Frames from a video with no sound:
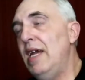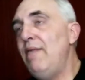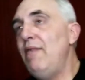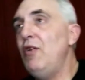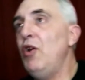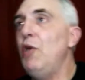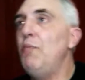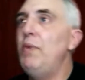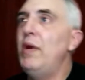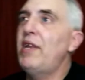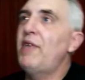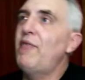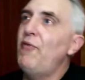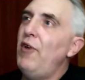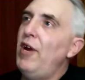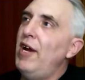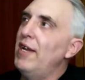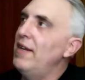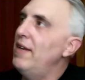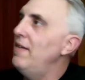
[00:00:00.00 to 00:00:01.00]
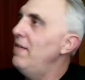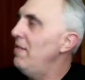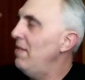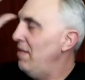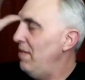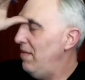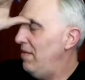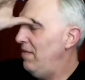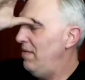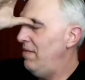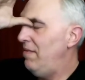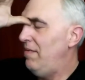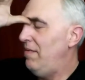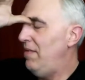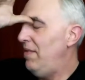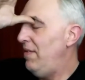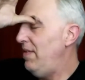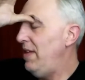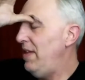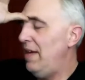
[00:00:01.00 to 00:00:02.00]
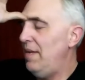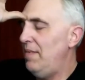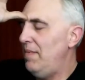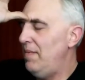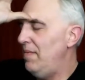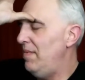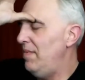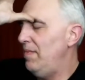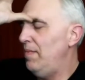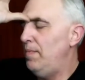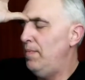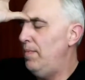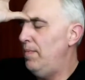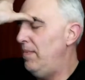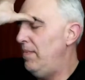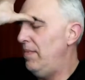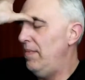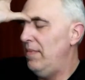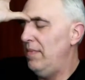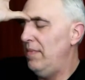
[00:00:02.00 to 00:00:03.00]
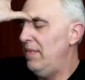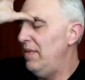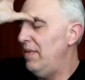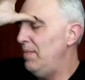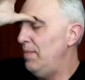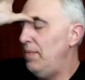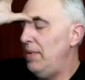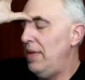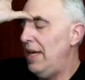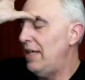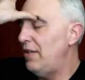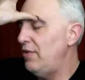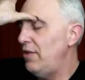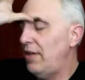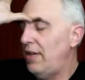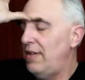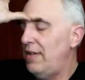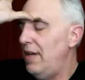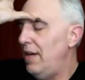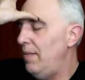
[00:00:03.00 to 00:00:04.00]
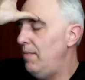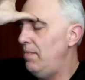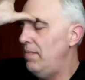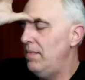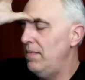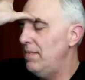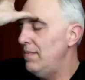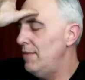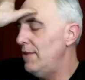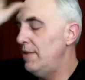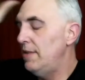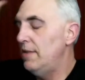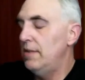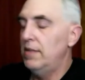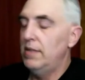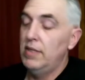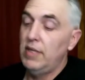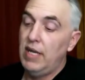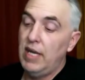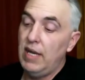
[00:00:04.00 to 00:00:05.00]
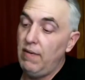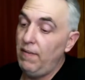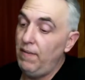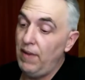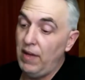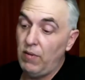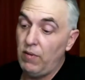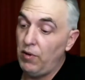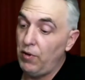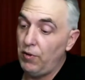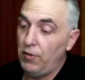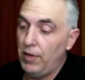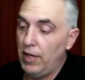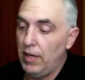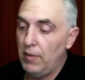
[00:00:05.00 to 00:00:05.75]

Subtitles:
Even her best friend. What was that black chick's name? Can't think what her name was.